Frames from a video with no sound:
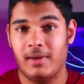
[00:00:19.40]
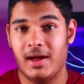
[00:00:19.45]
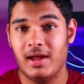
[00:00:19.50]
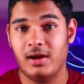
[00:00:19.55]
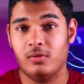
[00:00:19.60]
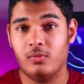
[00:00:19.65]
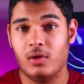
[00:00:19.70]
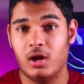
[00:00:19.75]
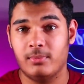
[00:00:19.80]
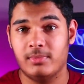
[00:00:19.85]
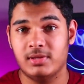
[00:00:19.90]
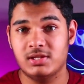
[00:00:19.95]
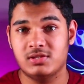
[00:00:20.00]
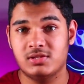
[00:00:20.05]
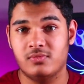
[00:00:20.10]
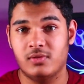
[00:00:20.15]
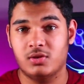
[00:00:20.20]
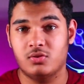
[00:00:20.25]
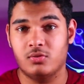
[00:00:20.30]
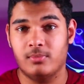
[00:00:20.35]
My
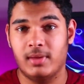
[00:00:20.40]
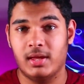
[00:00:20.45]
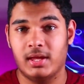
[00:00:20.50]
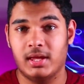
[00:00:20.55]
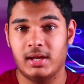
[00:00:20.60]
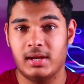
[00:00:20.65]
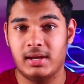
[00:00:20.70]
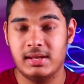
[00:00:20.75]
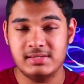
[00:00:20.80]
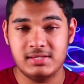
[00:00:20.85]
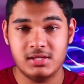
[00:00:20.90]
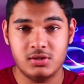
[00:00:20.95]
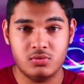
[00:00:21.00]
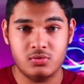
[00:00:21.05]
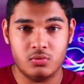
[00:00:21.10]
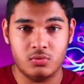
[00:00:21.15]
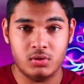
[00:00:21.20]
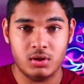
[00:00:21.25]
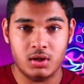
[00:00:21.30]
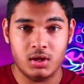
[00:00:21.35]
requirements were to make a racing
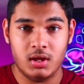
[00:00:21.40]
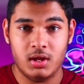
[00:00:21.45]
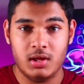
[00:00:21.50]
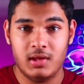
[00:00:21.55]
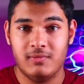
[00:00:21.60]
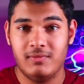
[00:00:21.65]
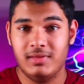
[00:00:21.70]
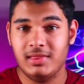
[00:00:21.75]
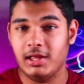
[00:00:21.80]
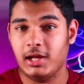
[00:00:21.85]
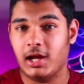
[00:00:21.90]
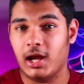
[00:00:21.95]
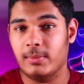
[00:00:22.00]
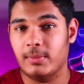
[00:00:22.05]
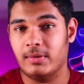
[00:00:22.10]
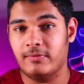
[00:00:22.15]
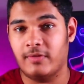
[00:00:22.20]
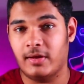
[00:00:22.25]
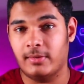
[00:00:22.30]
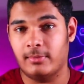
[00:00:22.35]
drone with a
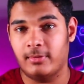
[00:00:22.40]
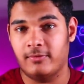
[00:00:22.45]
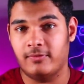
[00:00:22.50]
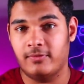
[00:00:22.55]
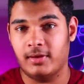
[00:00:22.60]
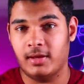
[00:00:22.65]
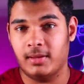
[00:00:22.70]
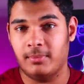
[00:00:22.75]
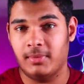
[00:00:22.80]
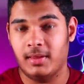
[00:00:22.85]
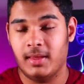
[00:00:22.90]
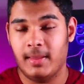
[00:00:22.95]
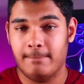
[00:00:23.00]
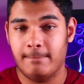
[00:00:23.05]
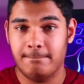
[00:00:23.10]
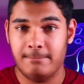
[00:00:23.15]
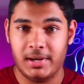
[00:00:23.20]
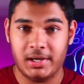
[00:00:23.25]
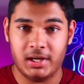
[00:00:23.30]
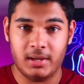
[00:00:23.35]
carbon fiber frame,
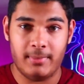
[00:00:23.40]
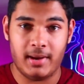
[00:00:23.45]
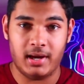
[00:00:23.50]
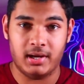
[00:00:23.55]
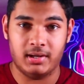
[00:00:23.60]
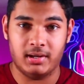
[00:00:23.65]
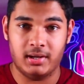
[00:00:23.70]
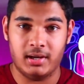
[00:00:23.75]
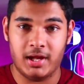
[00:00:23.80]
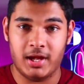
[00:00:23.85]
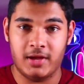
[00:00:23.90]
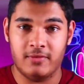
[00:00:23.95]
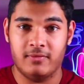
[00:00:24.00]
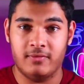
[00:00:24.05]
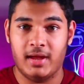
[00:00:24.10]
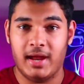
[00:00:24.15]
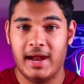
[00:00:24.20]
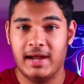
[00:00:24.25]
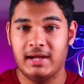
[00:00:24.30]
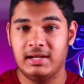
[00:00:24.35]
better battery life,
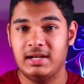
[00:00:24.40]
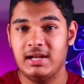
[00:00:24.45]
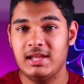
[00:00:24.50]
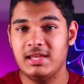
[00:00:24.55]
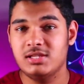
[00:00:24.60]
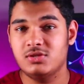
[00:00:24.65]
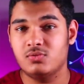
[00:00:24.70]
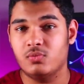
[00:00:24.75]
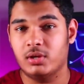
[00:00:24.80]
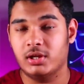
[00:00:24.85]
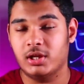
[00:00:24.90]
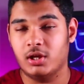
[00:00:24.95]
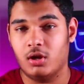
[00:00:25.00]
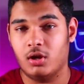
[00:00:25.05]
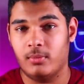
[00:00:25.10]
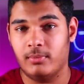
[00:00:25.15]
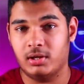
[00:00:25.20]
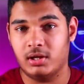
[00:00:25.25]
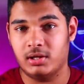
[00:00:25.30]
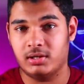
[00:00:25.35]
at least 1
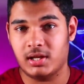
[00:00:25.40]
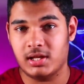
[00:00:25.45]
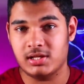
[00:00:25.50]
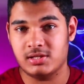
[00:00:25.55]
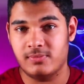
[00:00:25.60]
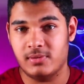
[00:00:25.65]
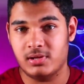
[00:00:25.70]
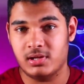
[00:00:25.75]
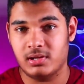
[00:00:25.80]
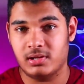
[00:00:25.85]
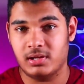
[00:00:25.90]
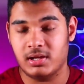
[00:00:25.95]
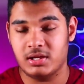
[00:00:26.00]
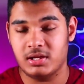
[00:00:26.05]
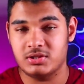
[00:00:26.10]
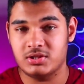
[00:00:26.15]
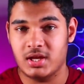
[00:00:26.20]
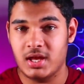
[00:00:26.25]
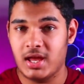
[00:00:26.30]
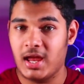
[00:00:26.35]
kilometer transmitter
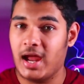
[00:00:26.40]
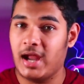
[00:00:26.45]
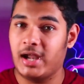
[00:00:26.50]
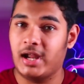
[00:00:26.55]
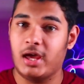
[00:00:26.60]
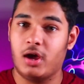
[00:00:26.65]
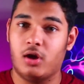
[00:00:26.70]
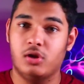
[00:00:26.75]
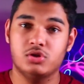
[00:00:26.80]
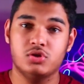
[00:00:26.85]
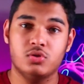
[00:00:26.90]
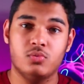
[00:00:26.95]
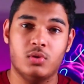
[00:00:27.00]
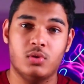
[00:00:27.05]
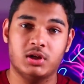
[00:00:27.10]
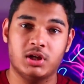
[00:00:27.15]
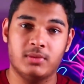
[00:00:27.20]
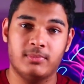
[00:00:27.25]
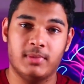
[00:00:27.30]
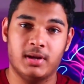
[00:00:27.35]
range and I also
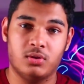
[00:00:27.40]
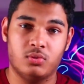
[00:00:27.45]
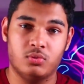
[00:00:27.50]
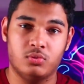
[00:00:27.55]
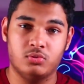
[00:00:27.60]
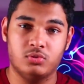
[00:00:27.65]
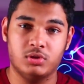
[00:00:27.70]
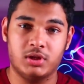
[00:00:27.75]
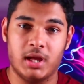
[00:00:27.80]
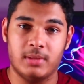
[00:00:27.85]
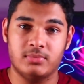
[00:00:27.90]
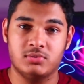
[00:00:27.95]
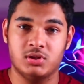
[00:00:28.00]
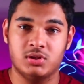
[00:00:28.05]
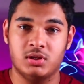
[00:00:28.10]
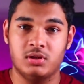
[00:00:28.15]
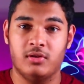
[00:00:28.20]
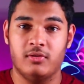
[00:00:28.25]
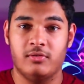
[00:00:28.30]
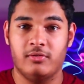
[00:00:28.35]
wanted my drone to
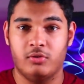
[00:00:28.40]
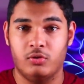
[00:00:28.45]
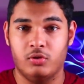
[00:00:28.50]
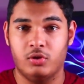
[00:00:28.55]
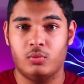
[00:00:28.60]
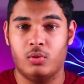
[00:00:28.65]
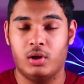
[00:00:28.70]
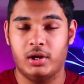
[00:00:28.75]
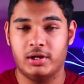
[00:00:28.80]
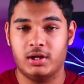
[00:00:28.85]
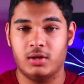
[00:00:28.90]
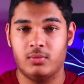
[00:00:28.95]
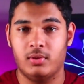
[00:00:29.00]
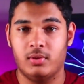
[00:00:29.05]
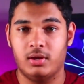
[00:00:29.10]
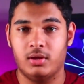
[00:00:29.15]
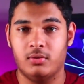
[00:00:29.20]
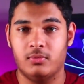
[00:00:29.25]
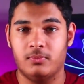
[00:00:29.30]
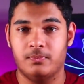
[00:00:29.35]
capture good quality
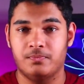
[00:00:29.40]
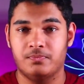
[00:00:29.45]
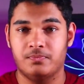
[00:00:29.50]
video.